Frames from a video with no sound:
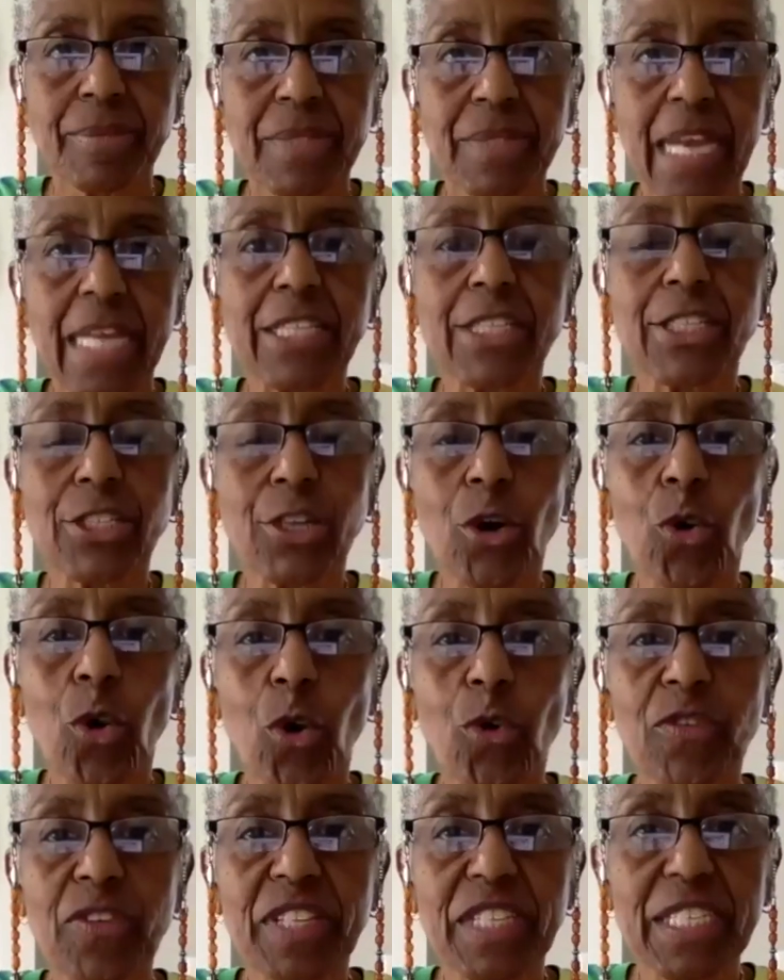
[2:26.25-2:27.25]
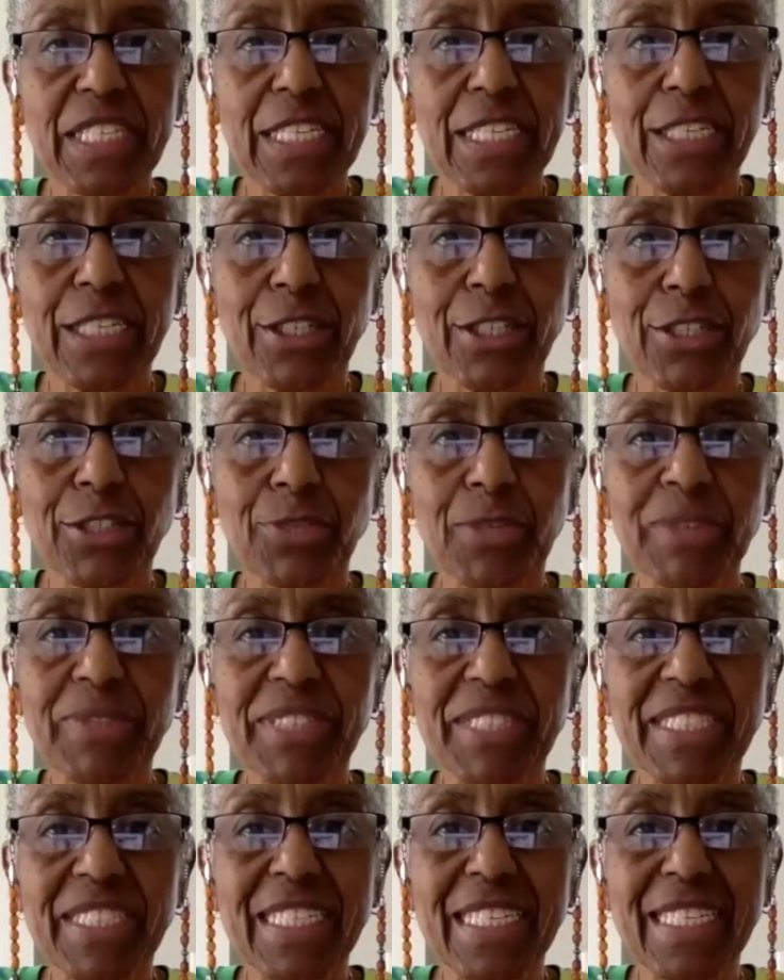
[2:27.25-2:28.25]
And so over the years, we've
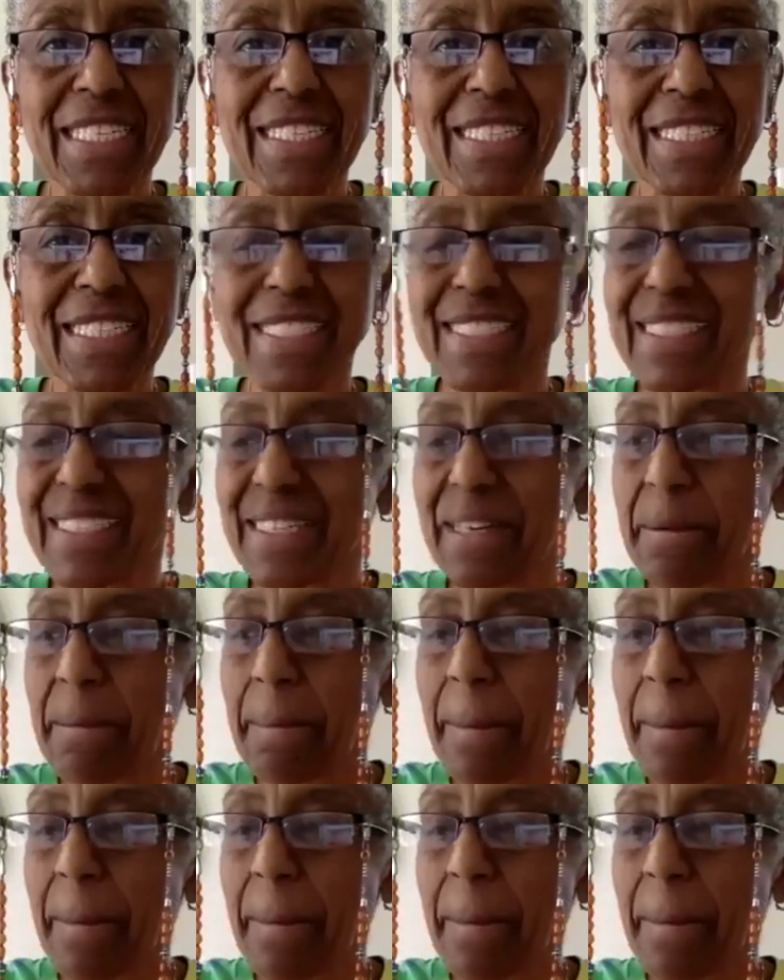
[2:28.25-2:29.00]
seen this